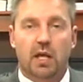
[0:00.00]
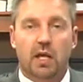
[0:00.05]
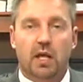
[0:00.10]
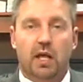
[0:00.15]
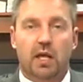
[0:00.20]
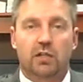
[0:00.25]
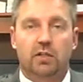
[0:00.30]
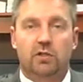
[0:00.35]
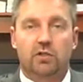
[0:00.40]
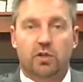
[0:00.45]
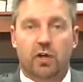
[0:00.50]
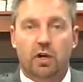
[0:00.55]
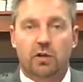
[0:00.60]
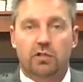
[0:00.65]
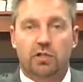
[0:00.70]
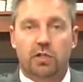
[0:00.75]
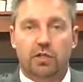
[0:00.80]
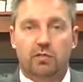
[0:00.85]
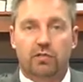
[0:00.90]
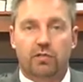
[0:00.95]
and the
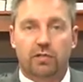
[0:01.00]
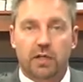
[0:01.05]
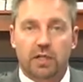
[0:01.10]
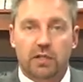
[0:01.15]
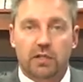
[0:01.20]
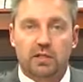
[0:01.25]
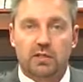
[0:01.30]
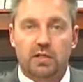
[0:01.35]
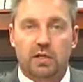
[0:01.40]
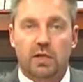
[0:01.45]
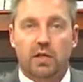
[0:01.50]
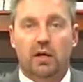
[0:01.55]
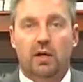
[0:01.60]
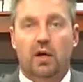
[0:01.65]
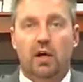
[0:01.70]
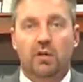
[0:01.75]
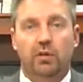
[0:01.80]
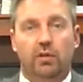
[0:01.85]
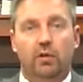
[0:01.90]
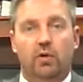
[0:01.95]
charging of fees.
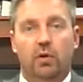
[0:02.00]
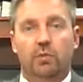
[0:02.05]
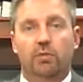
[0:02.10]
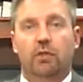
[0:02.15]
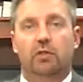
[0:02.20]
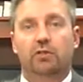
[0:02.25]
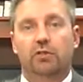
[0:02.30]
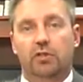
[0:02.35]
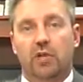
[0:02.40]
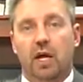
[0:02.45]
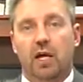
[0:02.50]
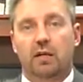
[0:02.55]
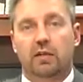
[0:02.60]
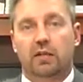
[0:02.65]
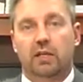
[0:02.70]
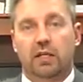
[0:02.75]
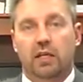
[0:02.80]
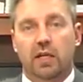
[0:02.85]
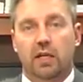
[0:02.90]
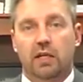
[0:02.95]
On the criminal side
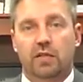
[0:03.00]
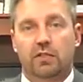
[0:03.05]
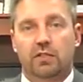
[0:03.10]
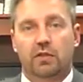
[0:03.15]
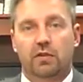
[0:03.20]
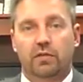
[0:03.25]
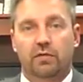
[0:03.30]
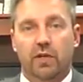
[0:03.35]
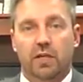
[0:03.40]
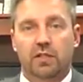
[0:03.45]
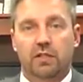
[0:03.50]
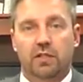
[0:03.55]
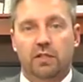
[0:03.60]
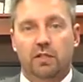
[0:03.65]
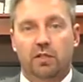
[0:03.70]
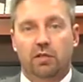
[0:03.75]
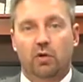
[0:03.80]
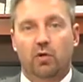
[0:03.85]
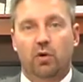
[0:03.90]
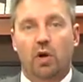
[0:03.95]
of the case, you're
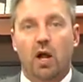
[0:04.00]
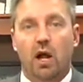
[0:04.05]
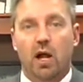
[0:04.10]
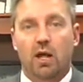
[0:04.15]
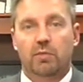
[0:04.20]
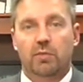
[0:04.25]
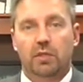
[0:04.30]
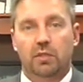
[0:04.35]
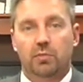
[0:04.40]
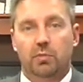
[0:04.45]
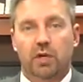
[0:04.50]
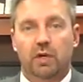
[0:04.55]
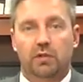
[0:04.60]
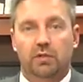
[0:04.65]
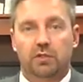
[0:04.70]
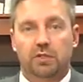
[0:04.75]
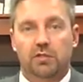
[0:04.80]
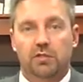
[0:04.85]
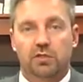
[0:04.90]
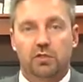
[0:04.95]
facing the crime and the
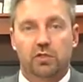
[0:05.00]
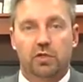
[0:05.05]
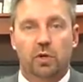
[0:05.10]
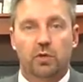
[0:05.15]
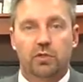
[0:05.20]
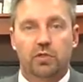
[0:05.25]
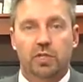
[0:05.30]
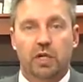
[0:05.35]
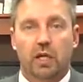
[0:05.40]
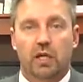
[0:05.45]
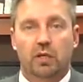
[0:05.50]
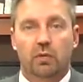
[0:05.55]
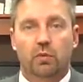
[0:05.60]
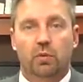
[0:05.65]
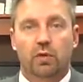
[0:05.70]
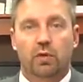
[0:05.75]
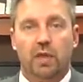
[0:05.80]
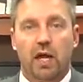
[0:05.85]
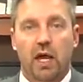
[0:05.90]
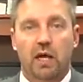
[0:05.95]
penalties associated
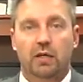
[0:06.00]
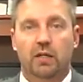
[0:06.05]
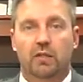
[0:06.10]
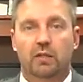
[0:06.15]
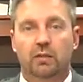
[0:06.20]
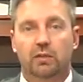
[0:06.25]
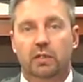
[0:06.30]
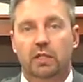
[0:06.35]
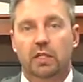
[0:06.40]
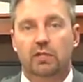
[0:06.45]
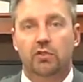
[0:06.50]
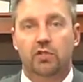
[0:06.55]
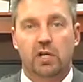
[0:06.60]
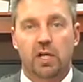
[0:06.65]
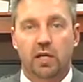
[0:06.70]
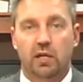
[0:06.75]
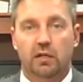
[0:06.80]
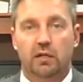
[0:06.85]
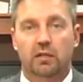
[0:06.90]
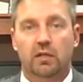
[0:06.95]
with that, including
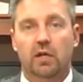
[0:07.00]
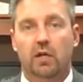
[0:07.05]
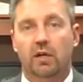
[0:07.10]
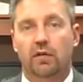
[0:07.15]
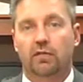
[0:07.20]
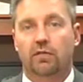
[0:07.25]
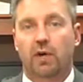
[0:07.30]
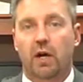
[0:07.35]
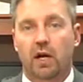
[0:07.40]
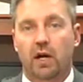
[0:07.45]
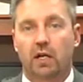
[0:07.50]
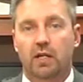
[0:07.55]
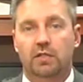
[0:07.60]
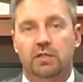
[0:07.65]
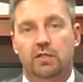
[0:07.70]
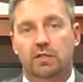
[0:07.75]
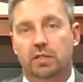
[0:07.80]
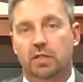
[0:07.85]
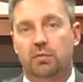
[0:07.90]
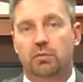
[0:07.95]
jail,
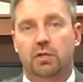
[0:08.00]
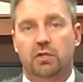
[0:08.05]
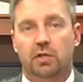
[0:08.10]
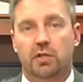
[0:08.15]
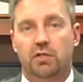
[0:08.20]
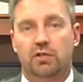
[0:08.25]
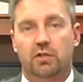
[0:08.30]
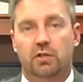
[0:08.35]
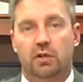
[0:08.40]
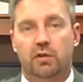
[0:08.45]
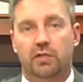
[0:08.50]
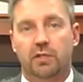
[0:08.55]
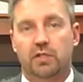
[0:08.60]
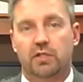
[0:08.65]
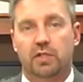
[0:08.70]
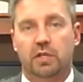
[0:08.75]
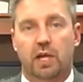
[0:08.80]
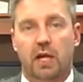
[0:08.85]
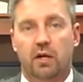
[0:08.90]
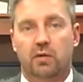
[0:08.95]
fines, community
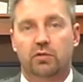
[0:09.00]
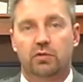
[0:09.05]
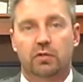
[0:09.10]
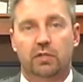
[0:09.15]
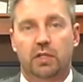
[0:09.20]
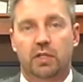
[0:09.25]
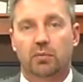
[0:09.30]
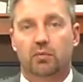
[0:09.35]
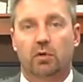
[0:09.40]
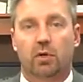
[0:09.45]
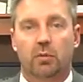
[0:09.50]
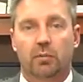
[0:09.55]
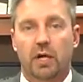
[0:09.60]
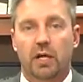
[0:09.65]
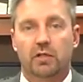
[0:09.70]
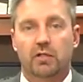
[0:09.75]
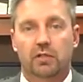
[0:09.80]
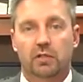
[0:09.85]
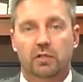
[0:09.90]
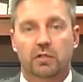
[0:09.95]
service, counseling,
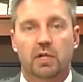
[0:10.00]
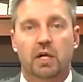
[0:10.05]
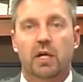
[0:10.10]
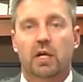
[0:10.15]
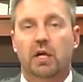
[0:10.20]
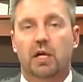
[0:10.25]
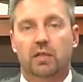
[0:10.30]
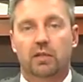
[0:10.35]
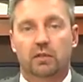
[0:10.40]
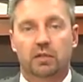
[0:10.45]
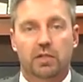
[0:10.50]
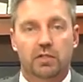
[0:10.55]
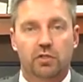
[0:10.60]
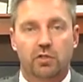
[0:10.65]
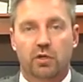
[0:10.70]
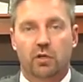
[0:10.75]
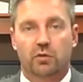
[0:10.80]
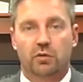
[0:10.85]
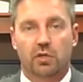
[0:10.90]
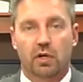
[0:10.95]
probation, and the
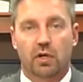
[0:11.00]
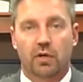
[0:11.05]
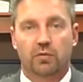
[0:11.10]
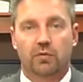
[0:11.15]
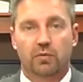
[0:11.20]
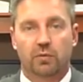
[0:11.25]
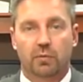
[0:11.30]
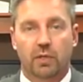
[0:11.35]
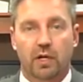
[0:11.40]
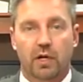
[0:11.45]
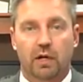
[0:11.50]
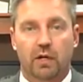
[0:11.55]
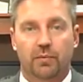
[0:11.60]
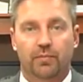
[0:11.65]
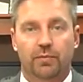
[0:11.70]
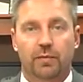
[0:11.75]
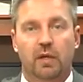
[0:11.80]
list goes on from there.